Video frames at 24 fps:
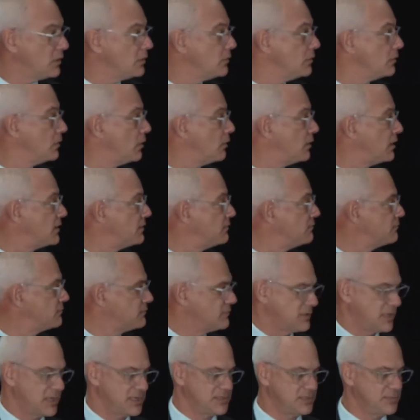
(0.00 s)
Oh, I
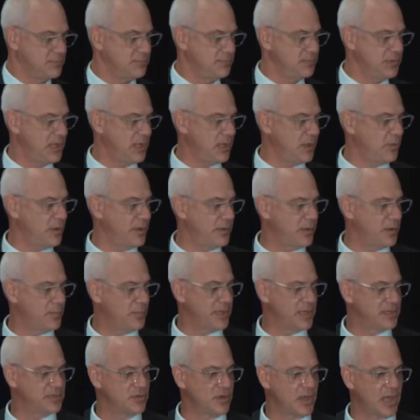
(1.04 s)
got some yellow on there, but
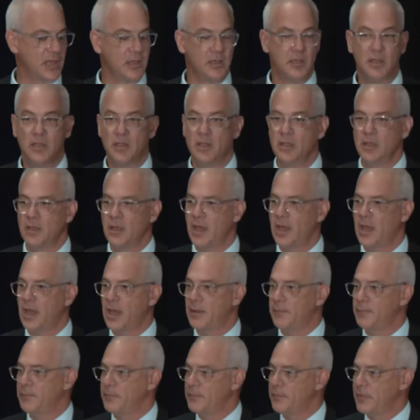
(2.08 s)
that's okay.
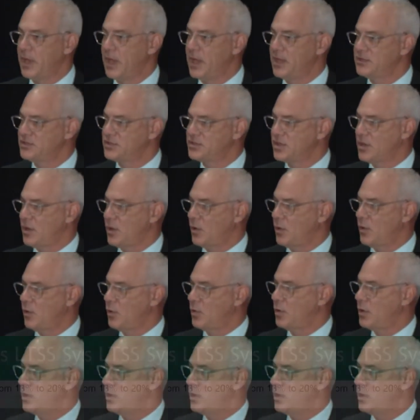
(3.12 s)
And so,